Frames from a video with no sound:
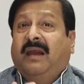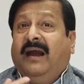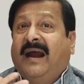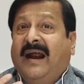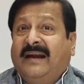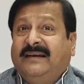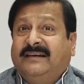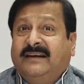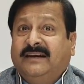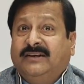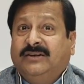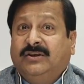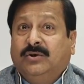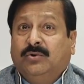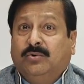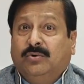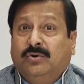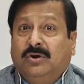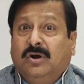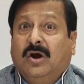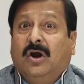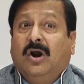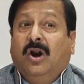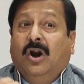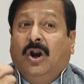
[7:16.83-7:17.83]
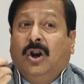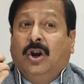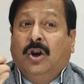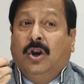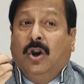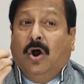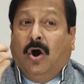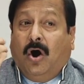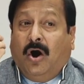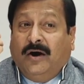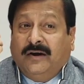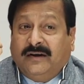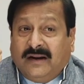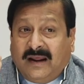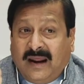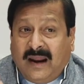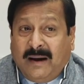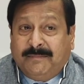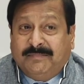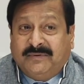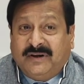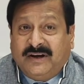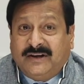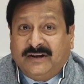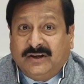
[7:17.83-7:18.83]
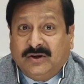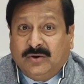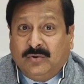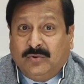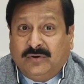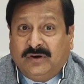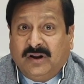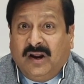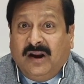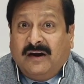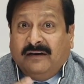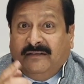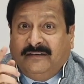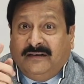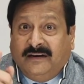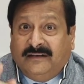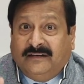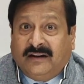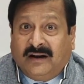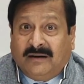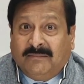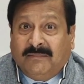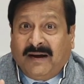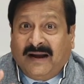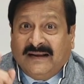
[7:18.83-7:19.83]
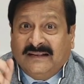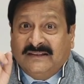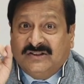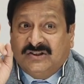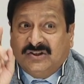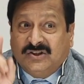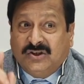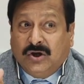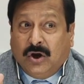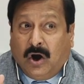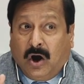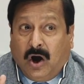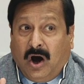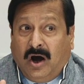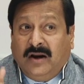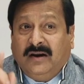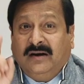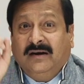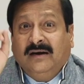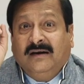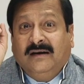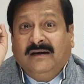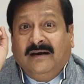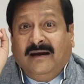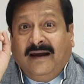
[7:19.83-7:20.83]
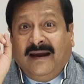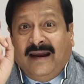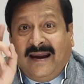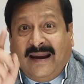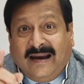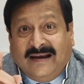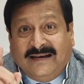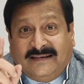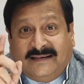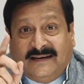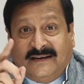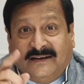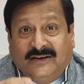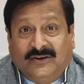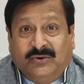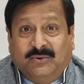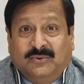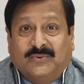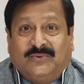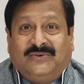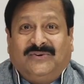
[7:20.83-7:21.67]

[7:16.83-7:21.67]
Attitude, not aptitude, determines your altitude.